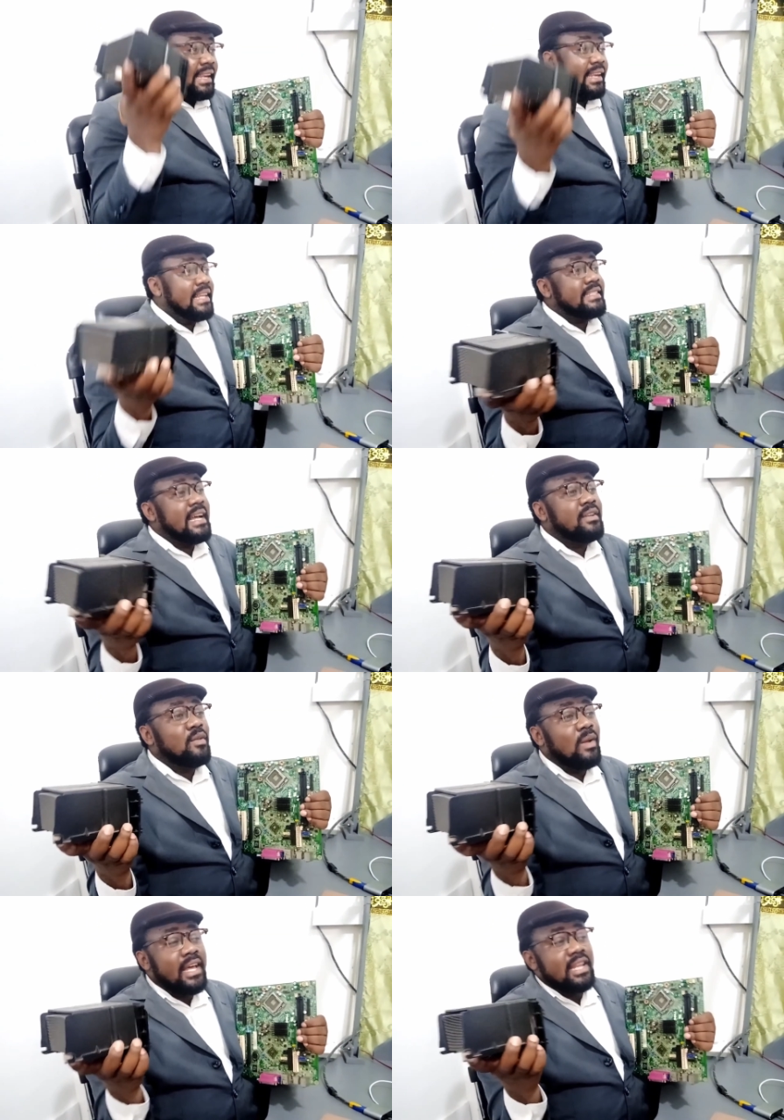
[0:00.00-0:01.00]
Later
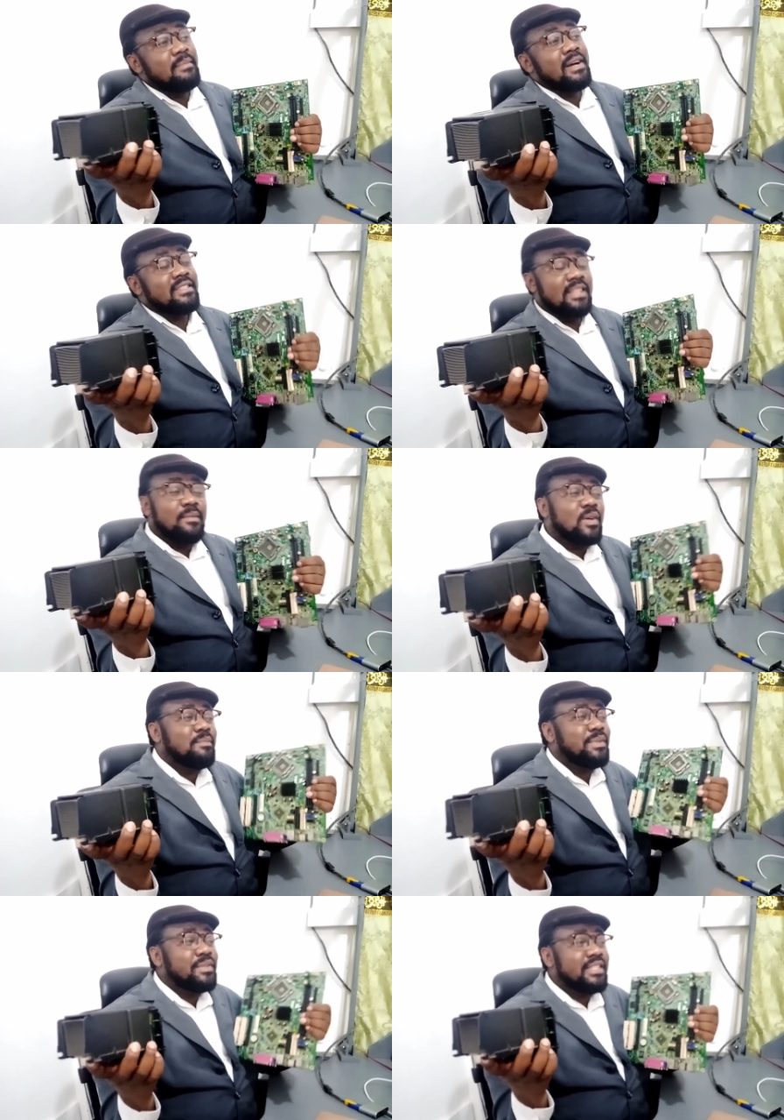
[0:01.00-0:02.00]
you'll learn about some
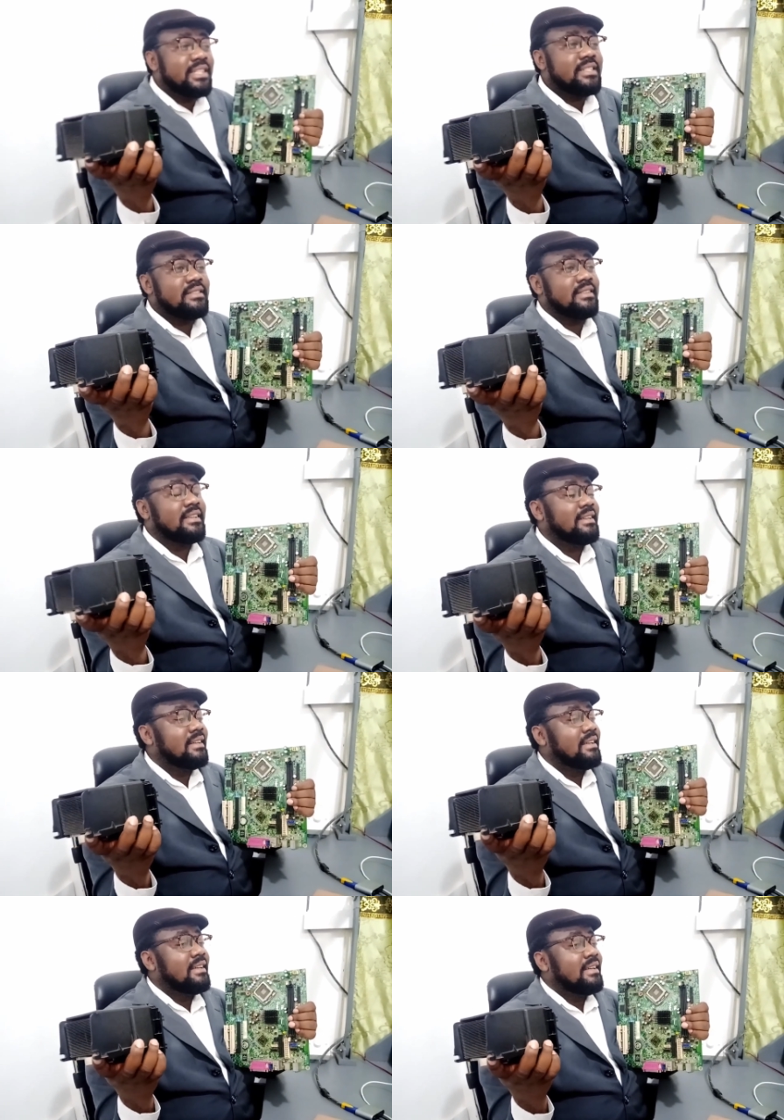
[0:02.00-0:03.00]
computers
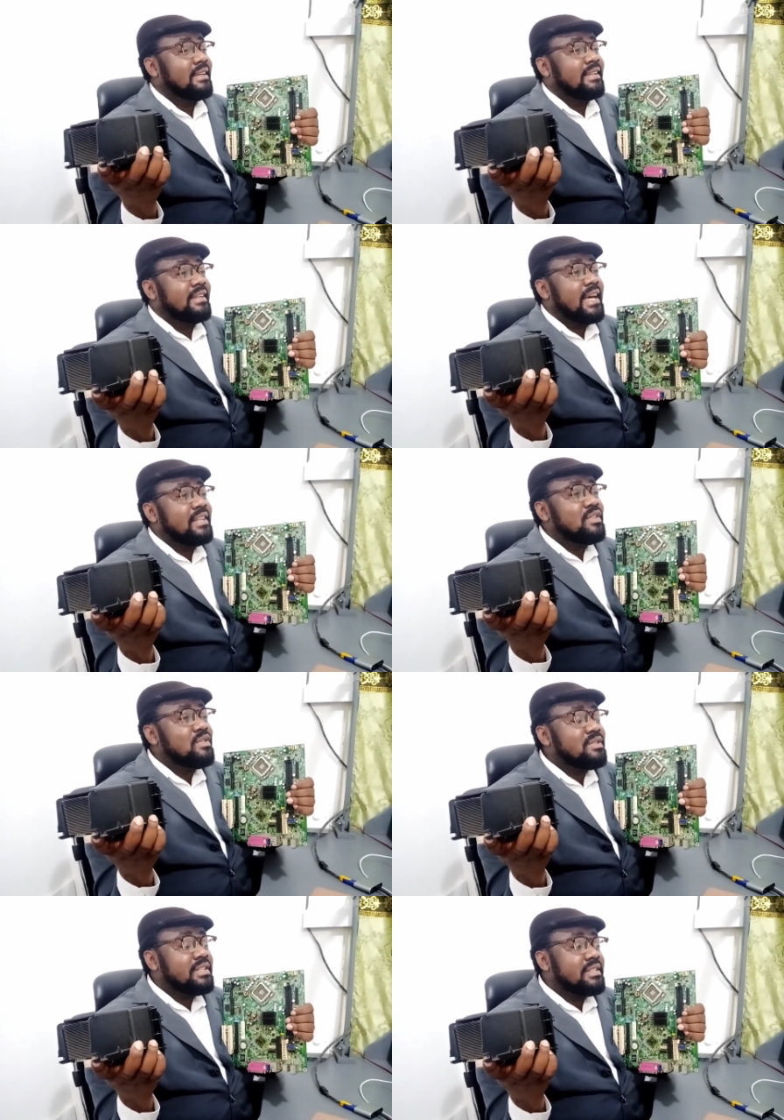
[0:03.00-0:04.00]
that
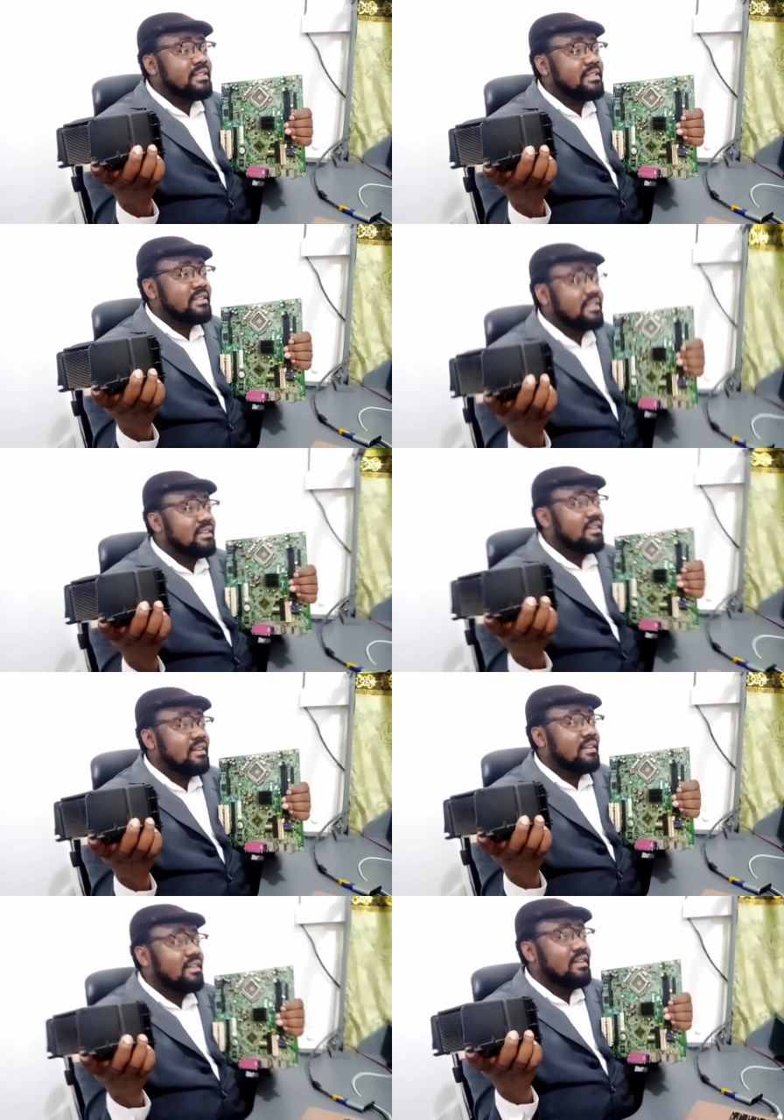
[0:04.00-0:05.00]
uses
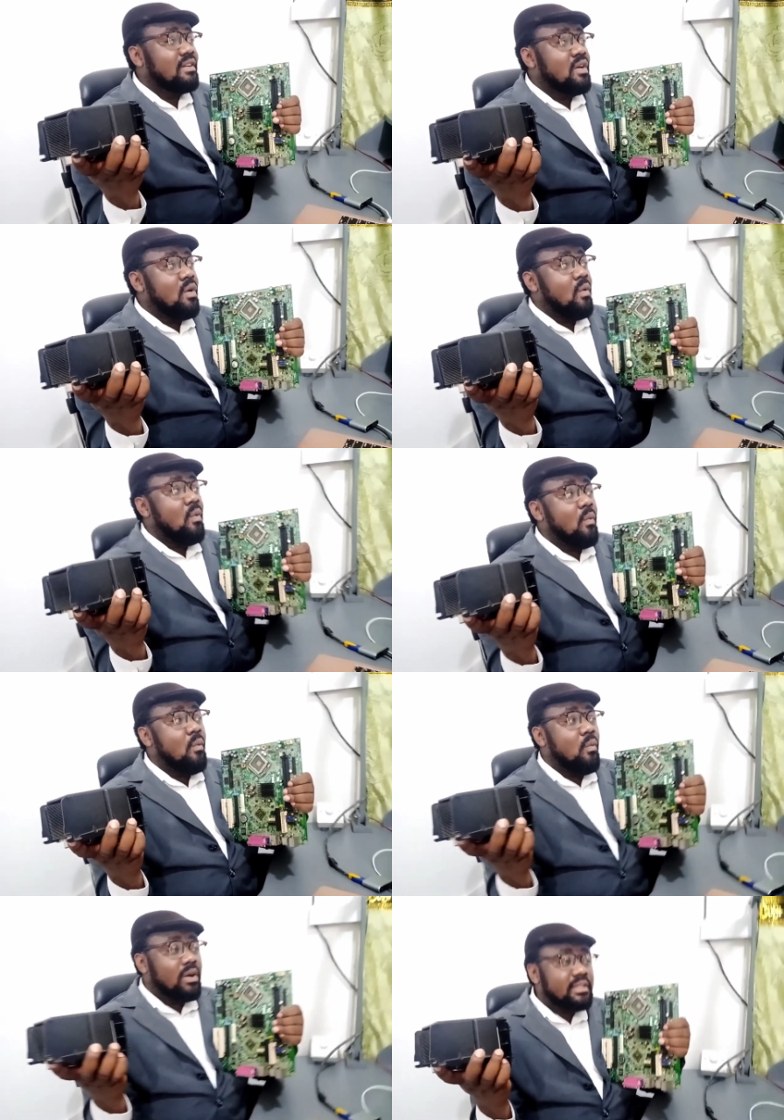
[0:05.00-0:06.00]

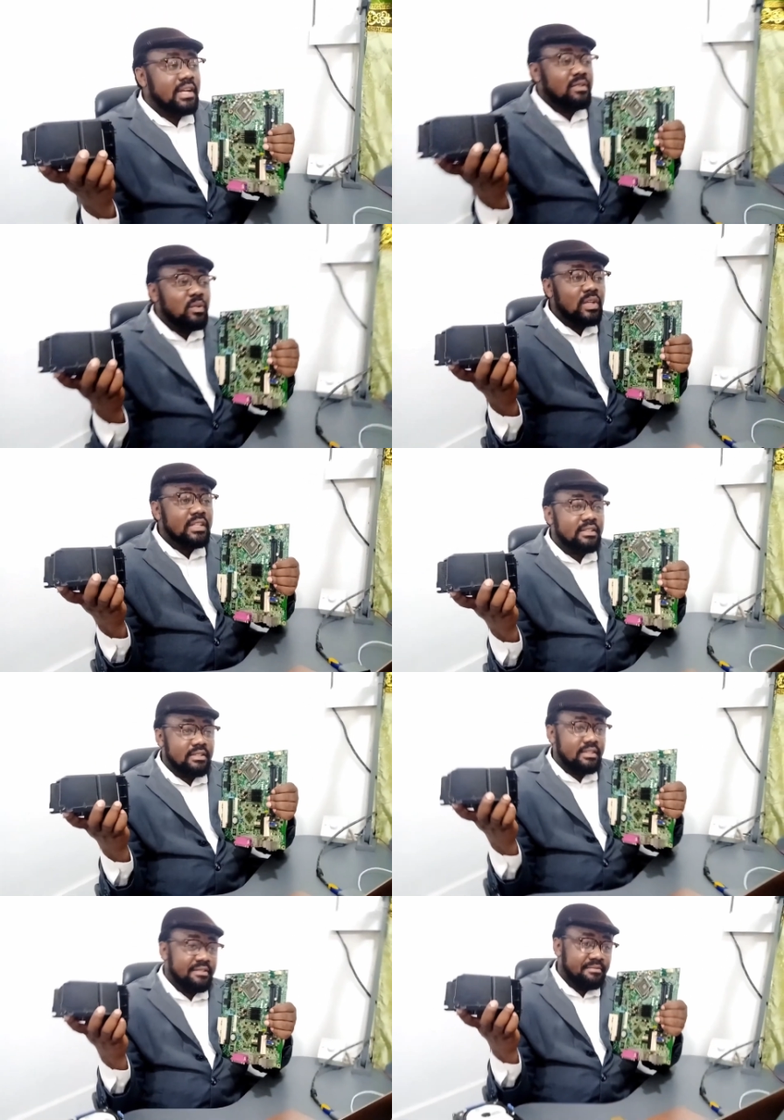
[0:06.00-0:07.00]
water cooling
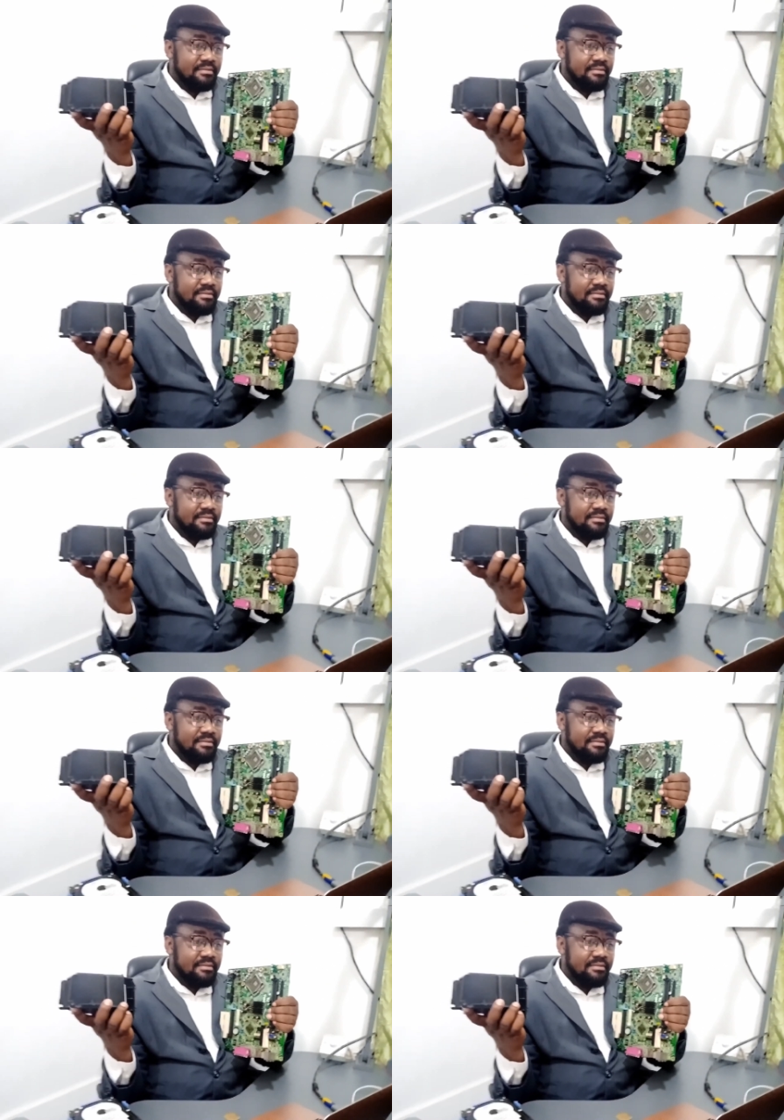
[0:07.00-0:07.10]
system.